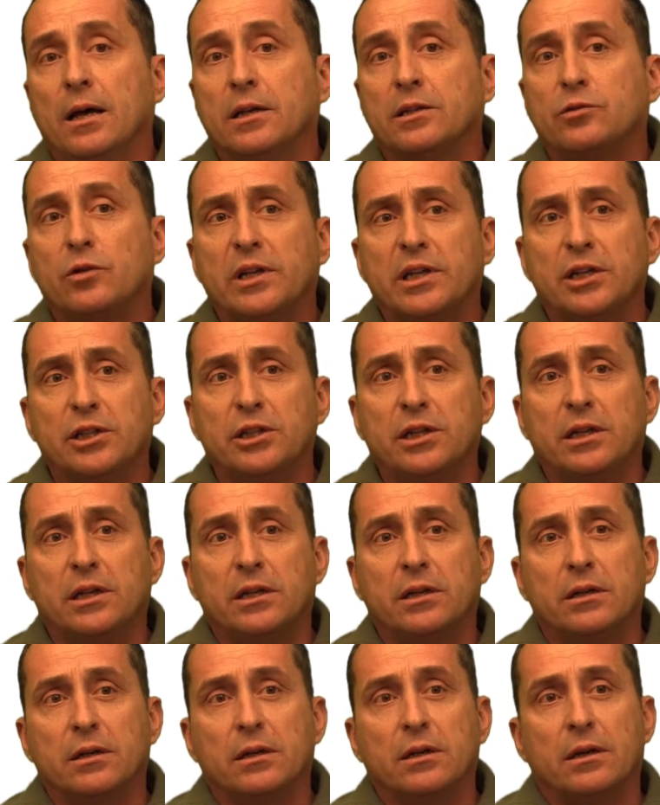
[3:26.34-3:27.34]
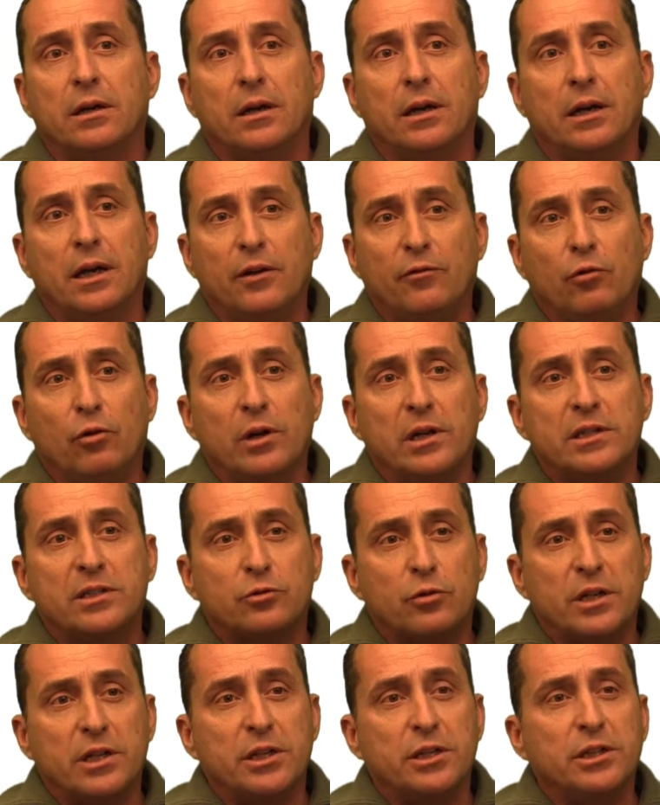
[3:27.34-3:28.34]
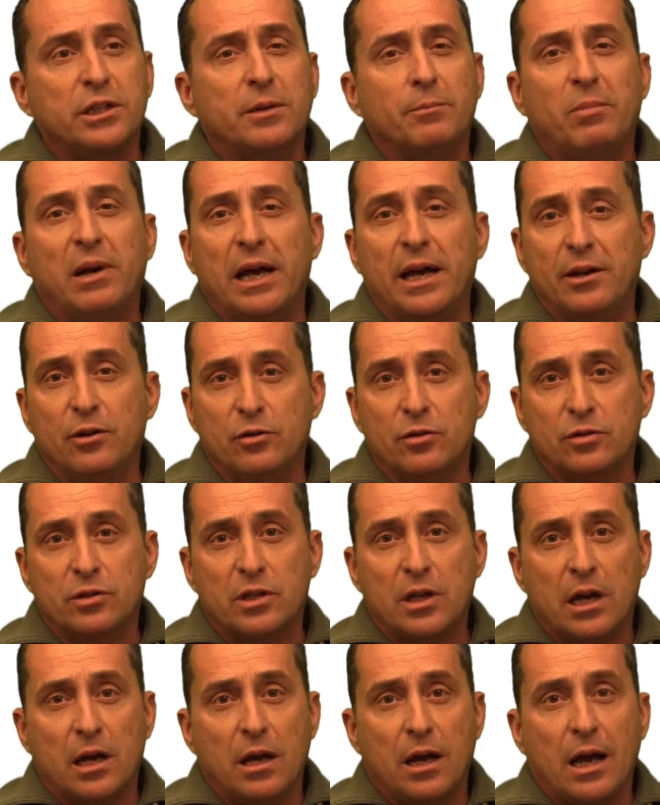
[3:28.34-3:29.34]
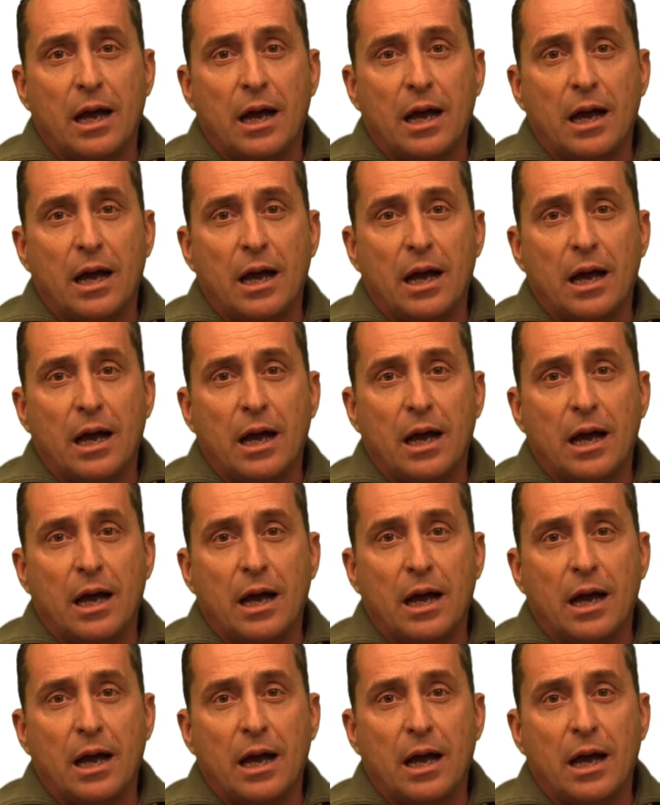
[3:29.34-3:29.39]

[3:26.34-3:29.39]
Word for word: Strategic level strategic planners